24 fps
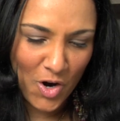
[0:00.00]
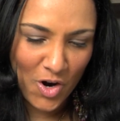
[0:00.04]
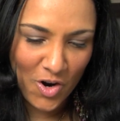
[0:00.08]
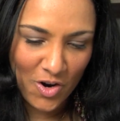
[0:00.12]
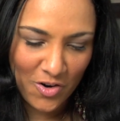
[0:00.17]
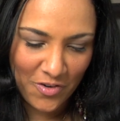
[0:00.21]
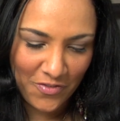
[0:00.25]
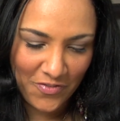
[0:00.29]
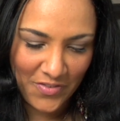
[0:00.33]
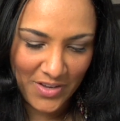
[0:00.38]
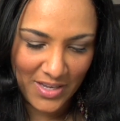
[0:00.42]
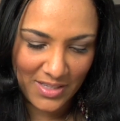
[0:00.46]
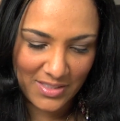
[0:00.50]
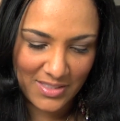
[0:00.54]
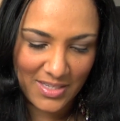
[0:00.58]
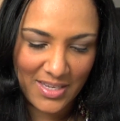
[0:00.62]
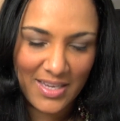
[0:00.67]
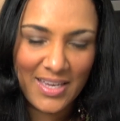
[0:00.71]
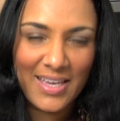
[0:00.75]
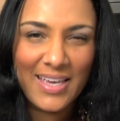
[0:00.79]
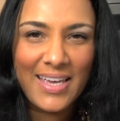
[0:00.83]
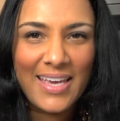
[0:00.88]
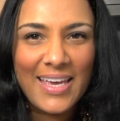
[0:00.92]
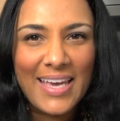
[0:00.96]
perfect.
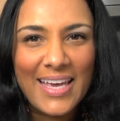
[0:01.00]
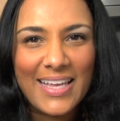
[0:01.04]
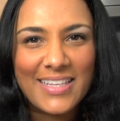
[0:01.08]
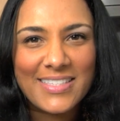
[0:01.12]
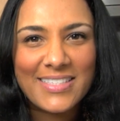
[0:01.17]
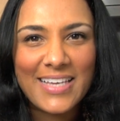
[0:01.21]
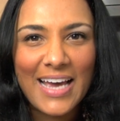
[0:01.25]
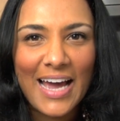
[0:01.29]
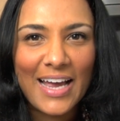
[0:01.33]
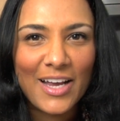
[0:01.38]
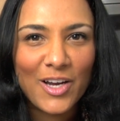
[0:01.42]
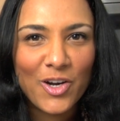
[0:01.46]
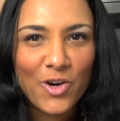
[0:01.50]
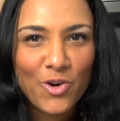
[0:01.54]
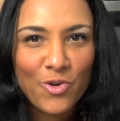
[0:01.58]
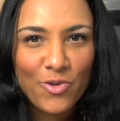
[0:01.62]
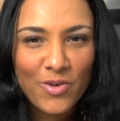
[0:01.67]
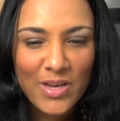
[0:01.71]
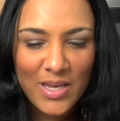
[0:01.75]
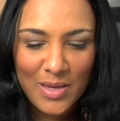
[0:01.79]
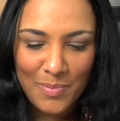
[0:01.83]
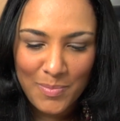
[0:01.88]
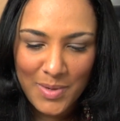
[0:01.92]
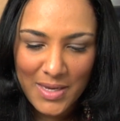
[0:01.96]
It's got
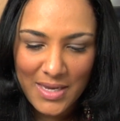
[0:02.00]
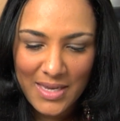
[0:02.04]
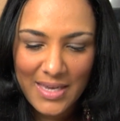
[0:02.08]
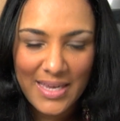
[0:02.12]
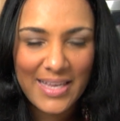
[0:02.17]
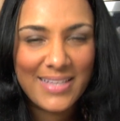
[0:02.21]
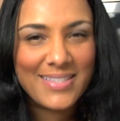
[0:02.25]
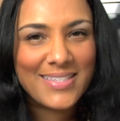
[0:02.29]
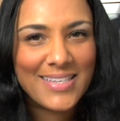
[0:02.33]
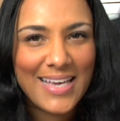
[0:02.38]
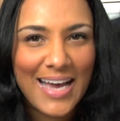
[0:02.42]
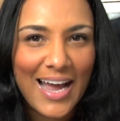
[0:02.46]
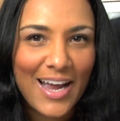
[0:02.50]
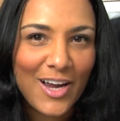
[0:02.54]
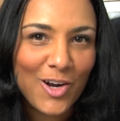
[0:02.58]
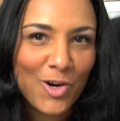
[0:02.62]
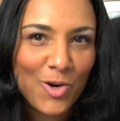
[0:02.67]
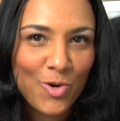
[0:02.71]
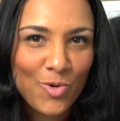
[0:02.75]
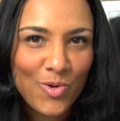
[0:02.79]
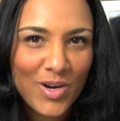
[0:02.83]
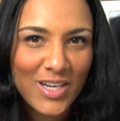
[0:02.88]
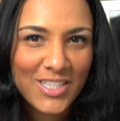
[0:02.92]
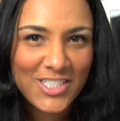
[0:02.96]
creamy, it's got
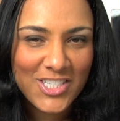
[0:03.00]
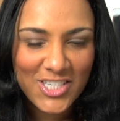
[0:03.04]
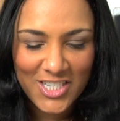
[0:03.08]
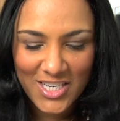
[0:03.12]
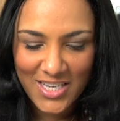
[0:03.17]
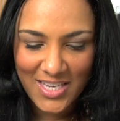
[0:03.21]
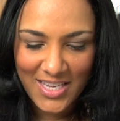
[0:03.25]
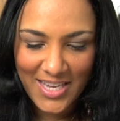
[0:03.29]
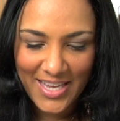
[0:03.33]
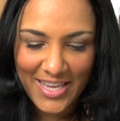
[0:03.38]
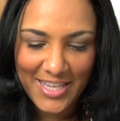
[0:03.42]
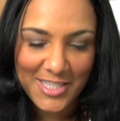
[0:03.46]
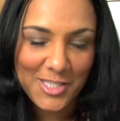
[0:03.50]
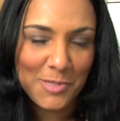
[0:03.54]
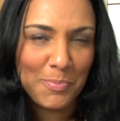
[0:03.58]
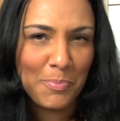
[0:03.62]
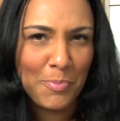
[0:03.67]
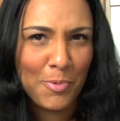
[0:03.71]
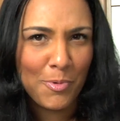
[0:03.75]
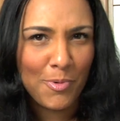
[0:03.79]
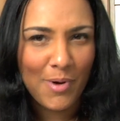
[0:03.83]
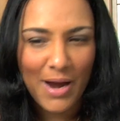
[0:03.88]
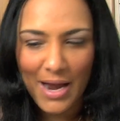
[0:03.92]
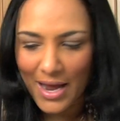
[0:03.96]
crunchy, it's
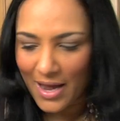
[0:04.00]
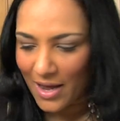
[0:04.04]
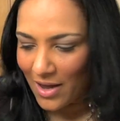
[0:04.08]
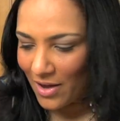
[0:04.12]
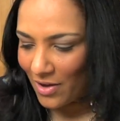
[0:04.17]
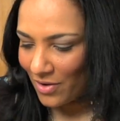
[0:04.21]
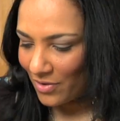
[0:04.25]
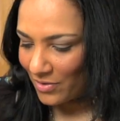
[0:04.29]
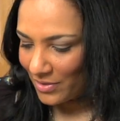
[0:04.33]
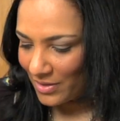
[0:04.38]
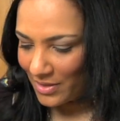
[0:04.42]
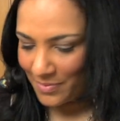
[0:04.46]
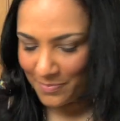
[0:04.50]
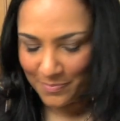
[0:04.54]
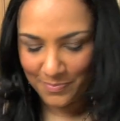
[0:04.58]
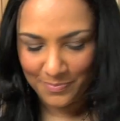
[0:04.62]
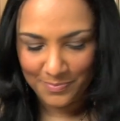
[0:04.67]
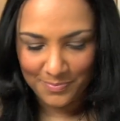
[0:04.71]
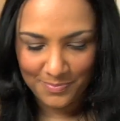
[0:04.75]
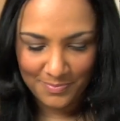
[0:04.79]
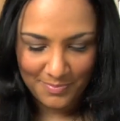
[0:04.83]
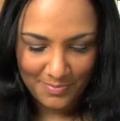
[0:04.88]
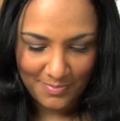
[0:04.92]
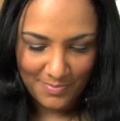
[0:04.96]
brown.
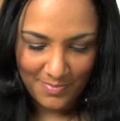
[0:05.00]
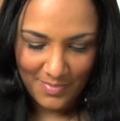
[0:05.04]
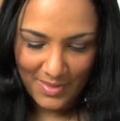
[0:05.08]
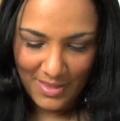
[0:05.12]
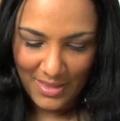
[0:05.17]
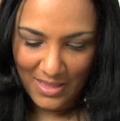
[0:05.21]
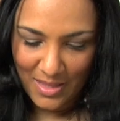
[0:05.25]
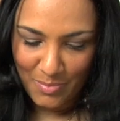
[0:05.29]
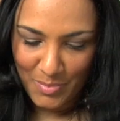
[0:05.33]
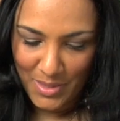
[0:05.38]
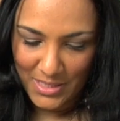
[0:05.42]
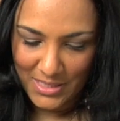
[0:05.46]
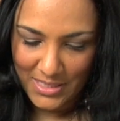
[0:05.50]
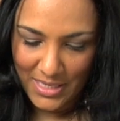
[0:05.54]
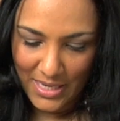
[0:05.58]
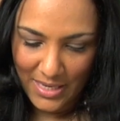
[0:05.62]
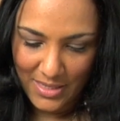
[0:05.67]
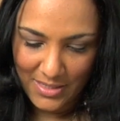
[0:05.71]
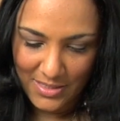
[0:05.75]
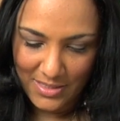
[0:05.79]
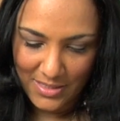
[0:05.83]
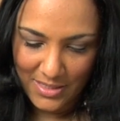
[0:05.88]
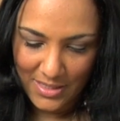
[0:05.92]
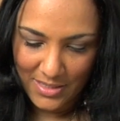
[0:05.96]
Let me
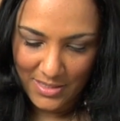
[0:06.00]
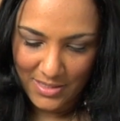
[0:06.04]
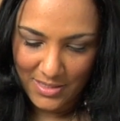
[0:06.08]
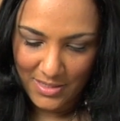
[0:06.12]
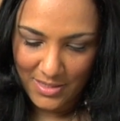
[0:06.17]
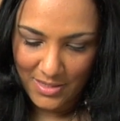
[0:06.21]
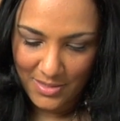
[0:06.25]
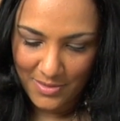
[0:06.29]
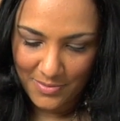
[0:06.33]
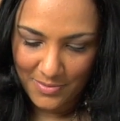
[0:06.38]
taste it.